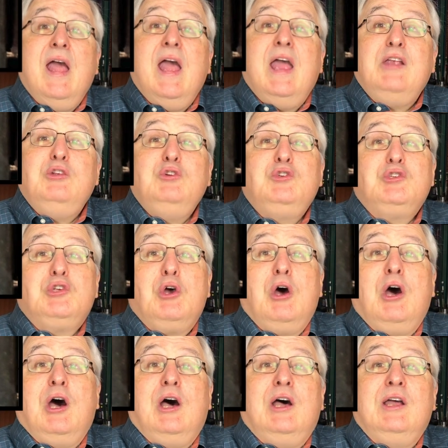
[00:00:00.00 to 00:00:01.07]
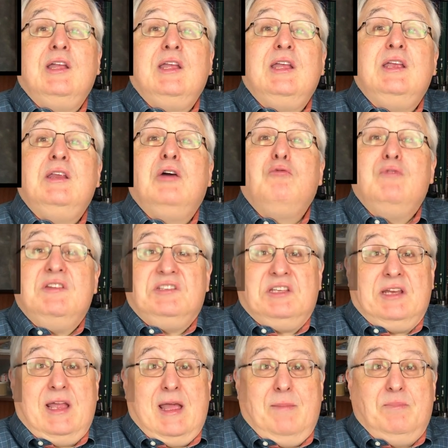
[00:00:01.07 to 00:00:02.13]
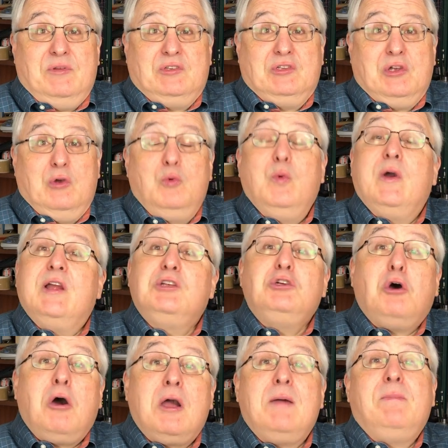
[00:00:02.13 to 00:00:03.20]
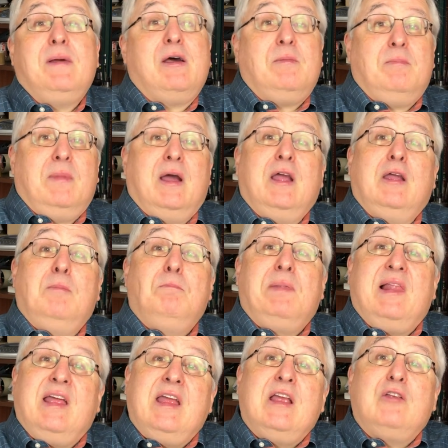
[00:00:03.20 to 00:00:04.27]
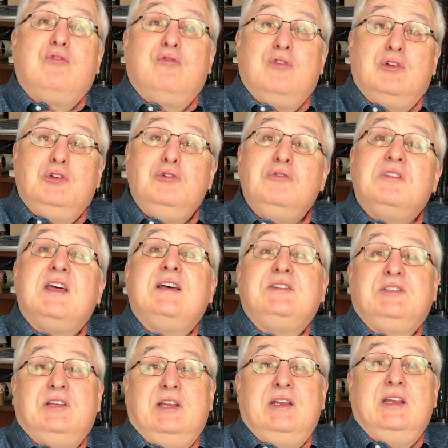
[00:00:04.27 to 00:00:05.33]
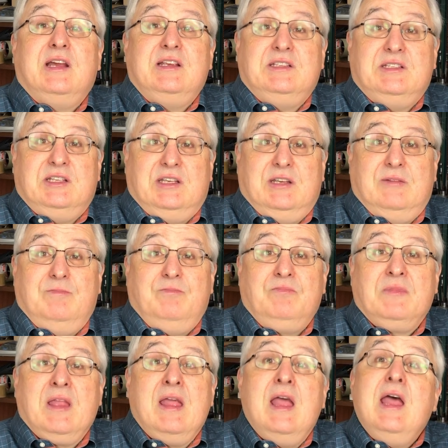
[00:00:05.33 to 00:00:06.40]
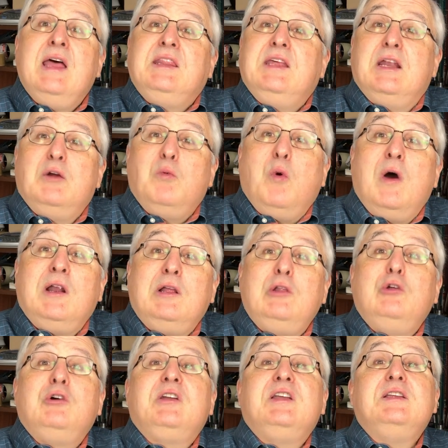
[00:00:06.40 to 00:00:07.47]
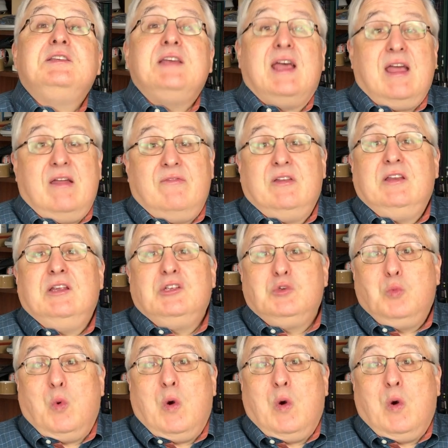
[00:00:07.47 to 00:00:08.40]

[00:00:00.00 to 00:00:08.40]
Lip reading: And you saw in a recent episode where I talk about my plans for 2019 that I want to look into having this